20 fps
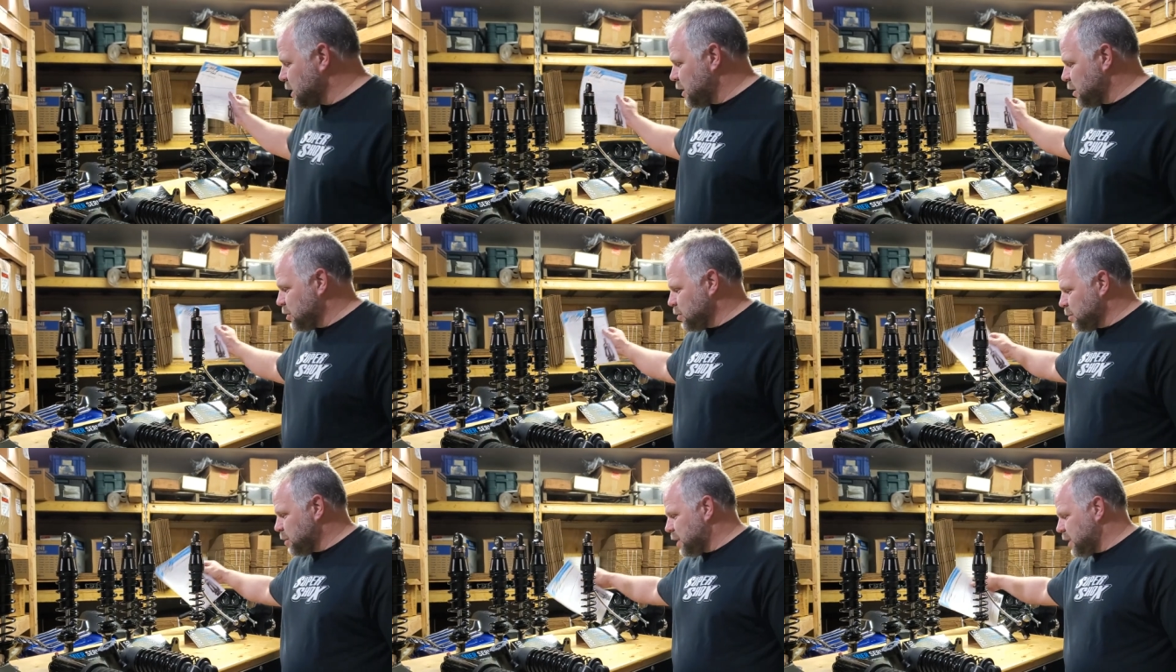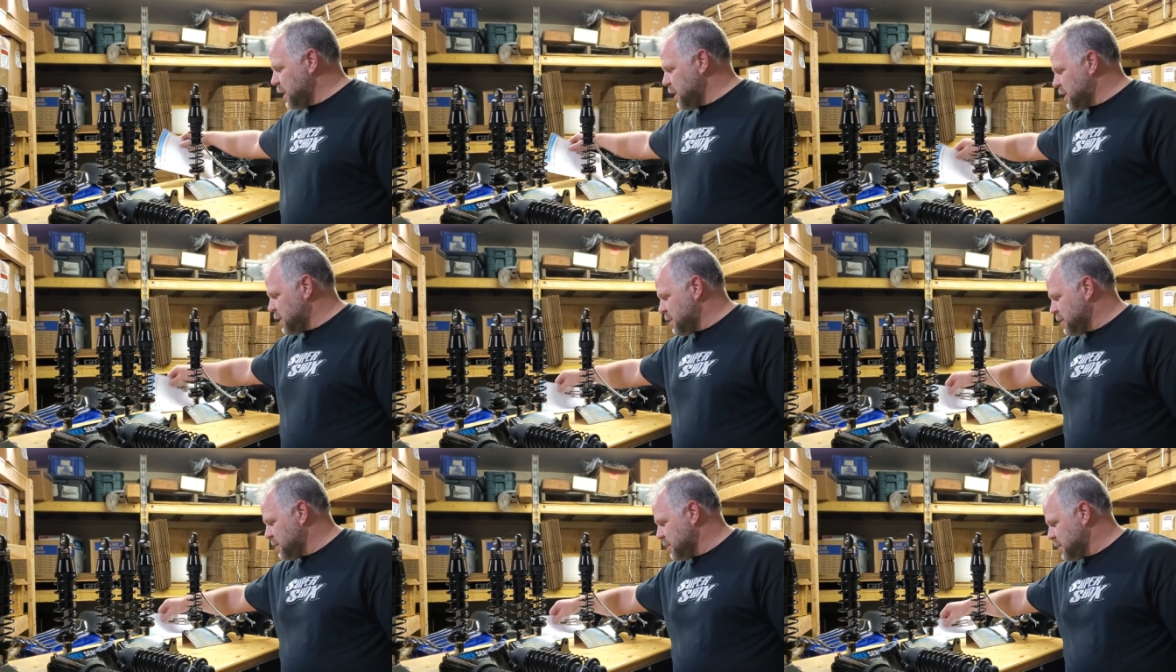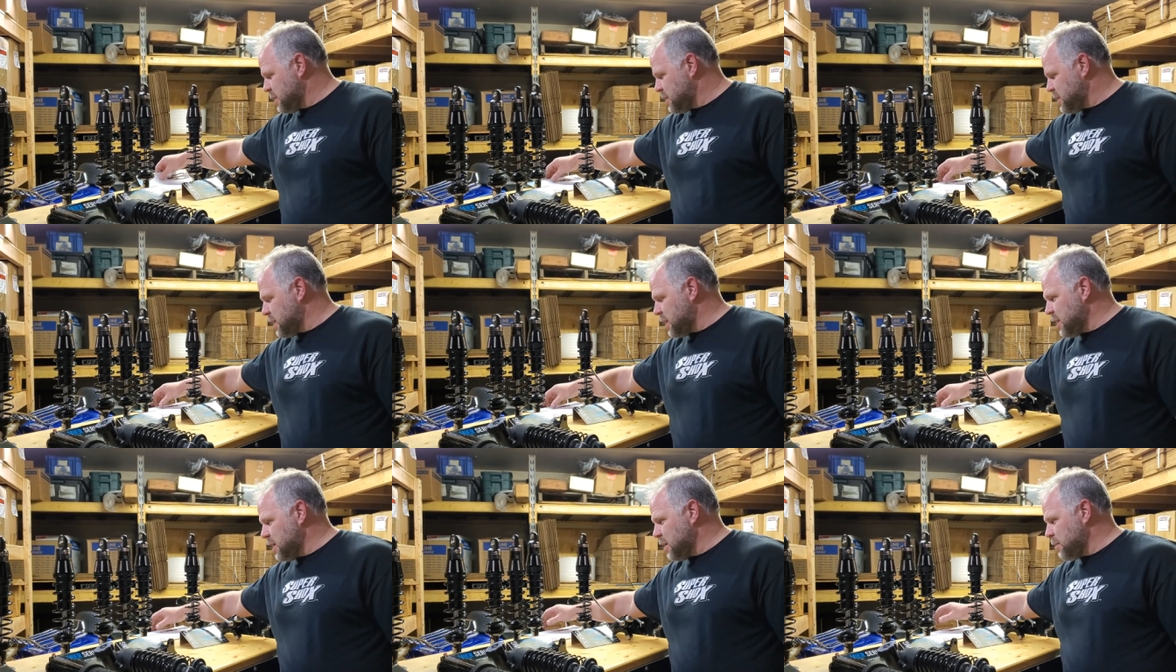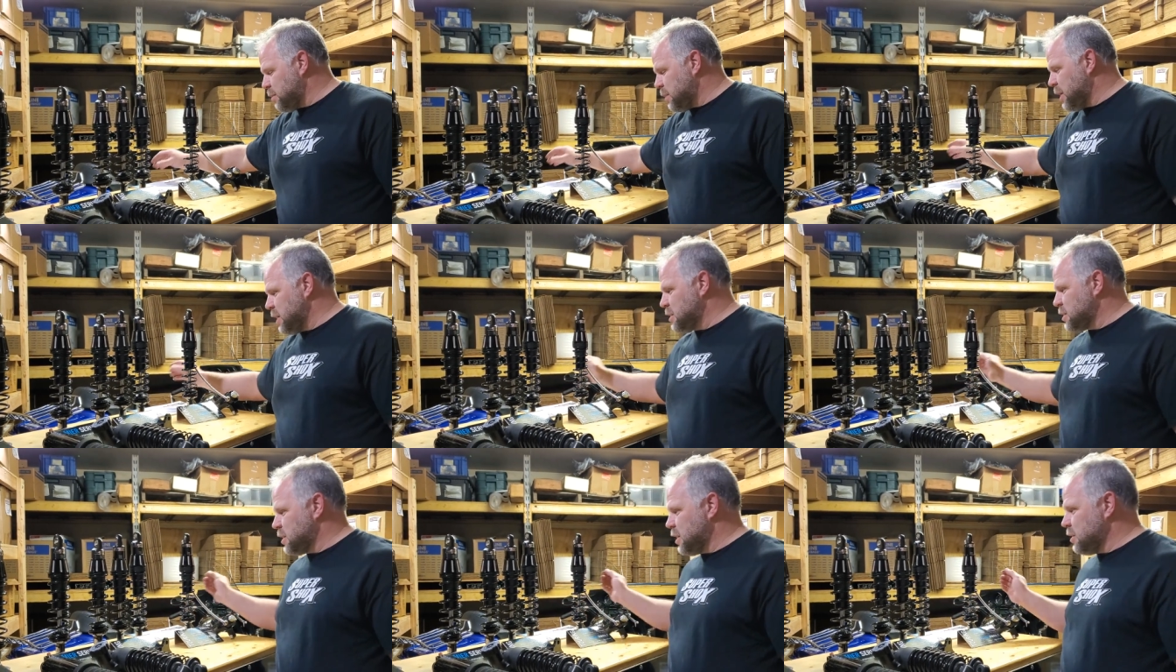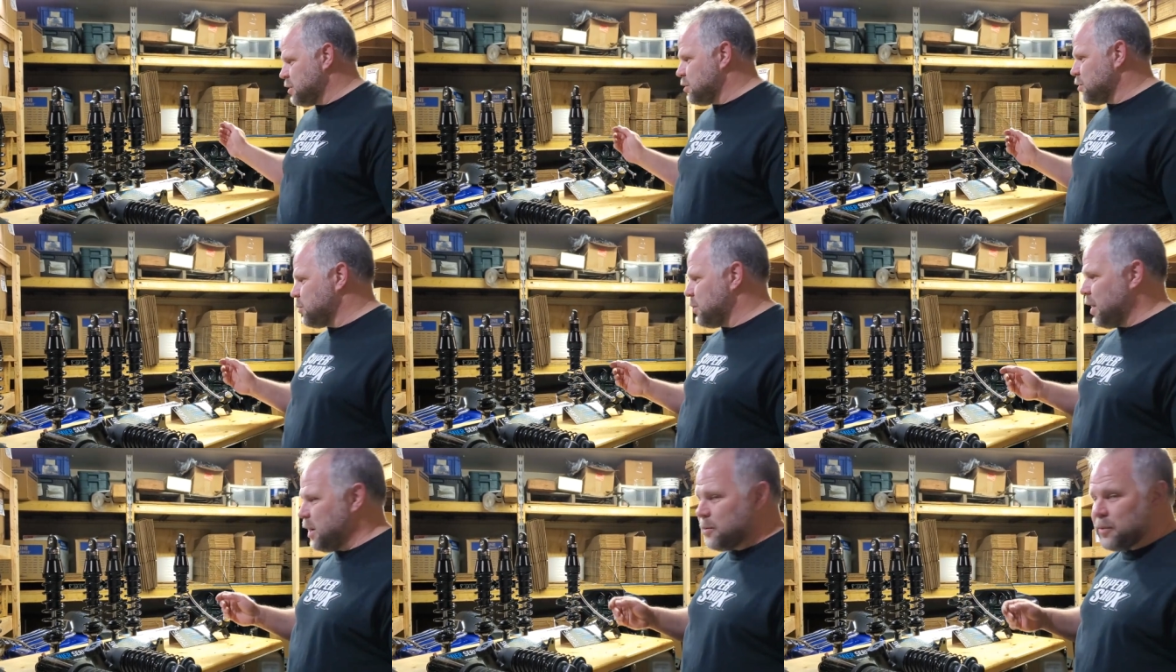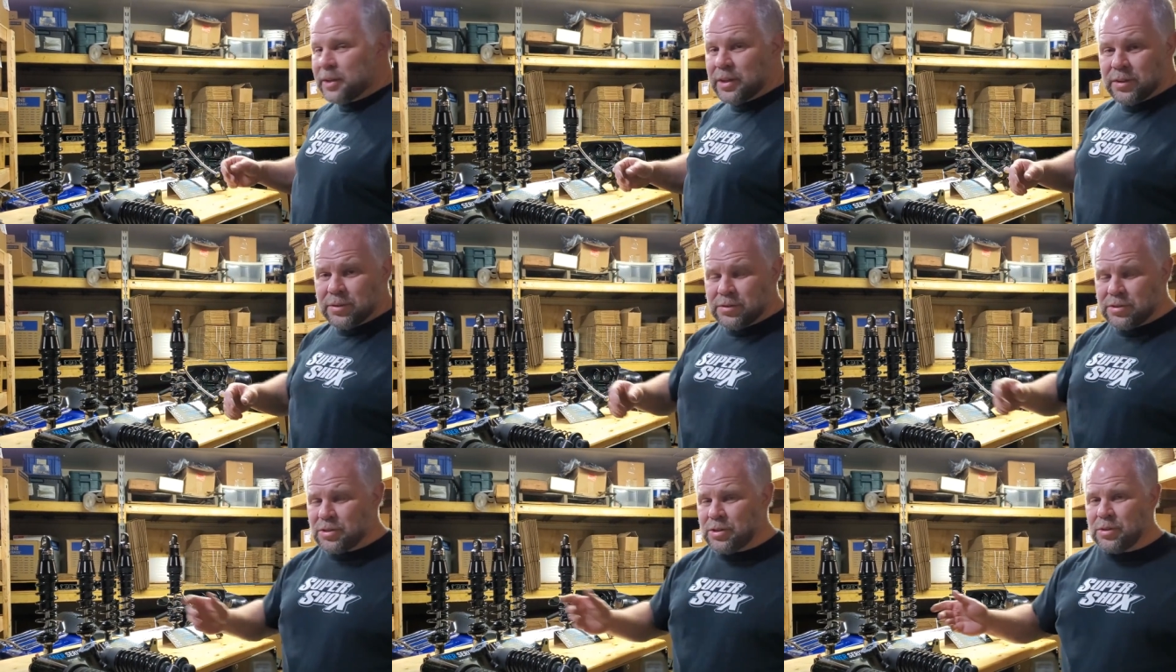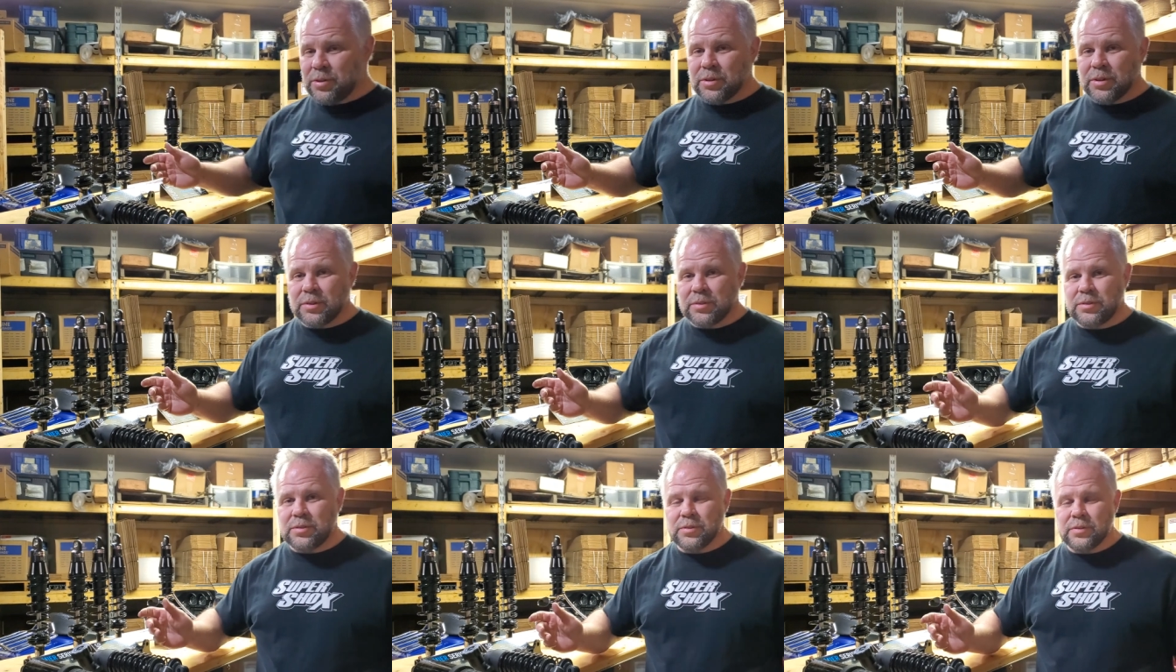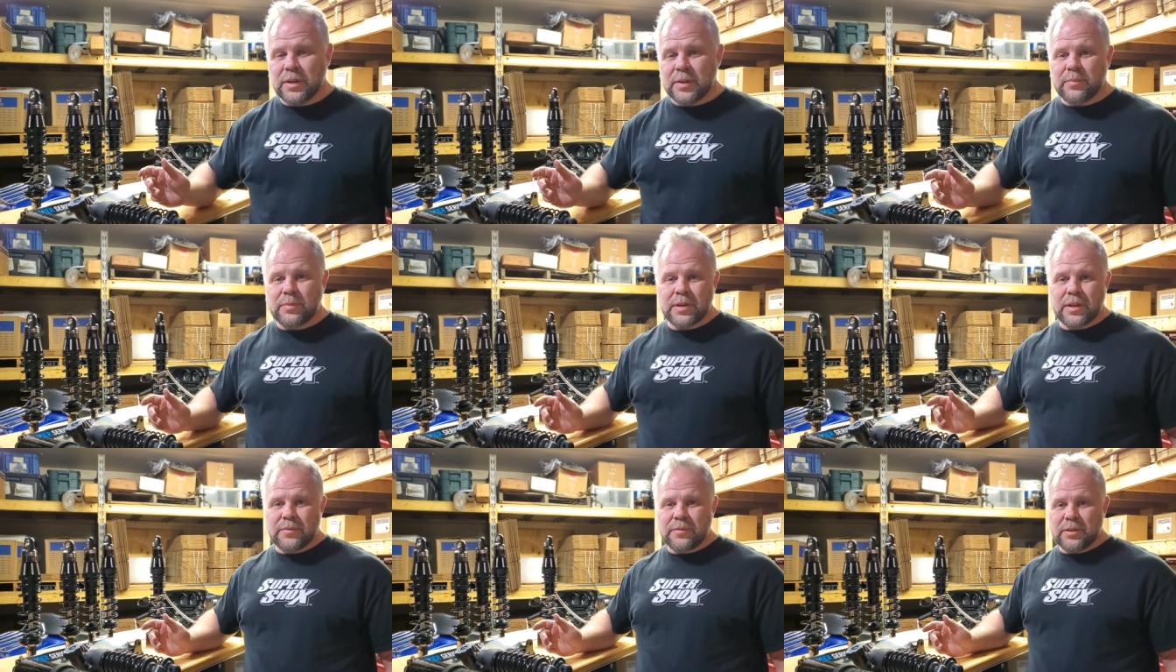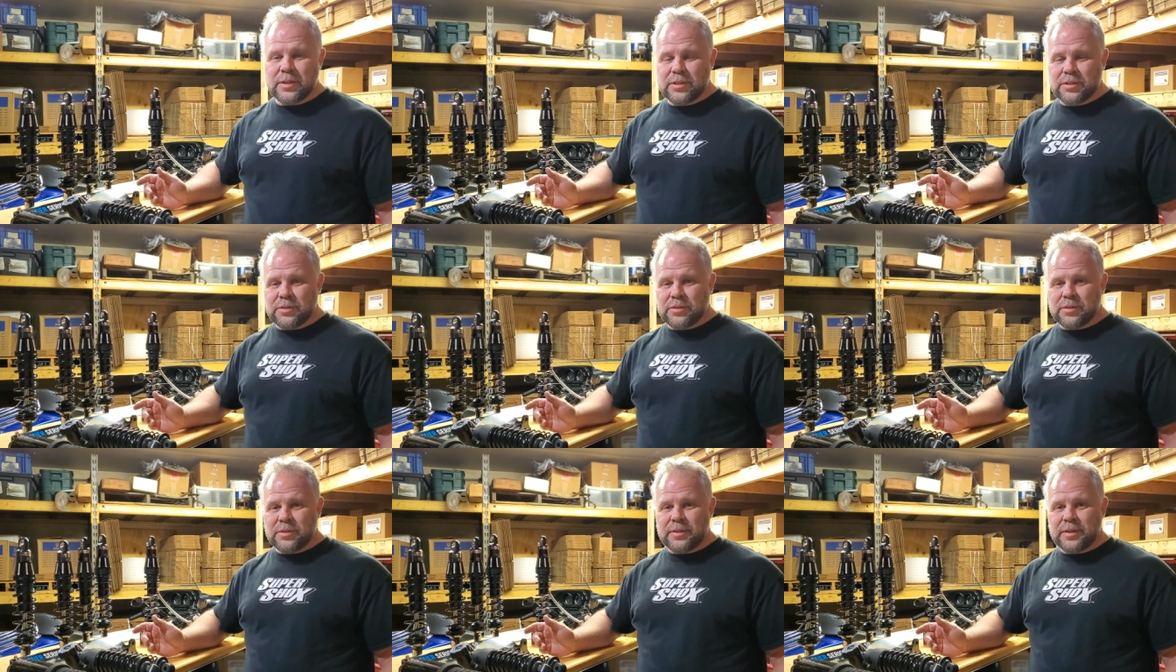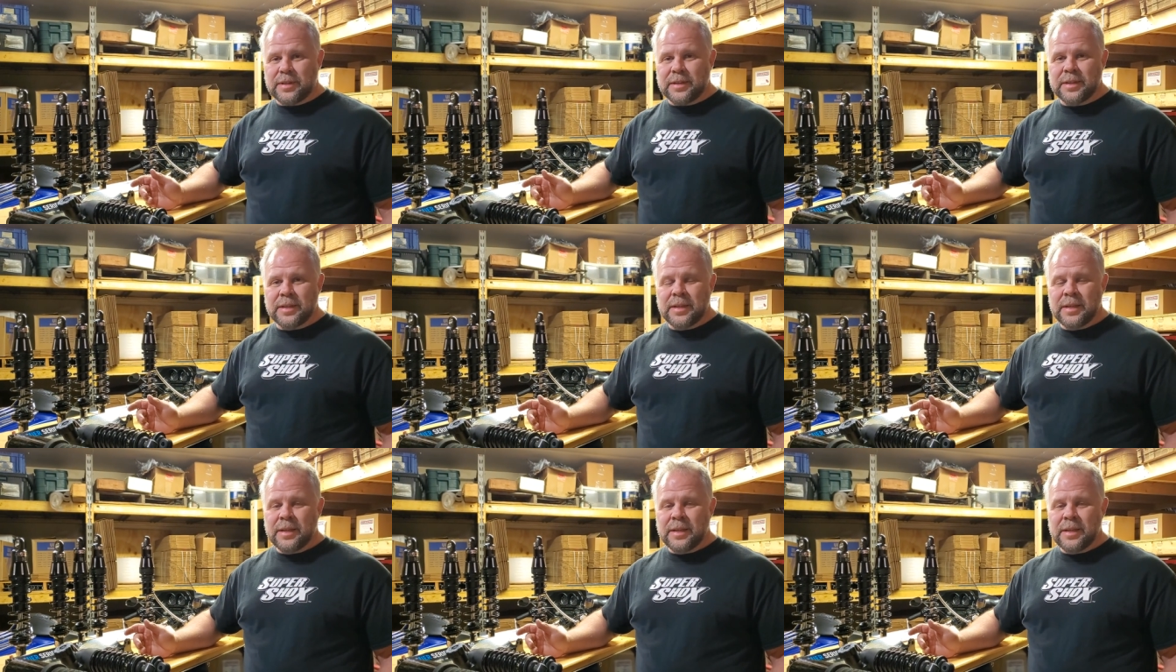on your bike, set it up based on your weight, whether you're solo, two up, whatever it is you're doing.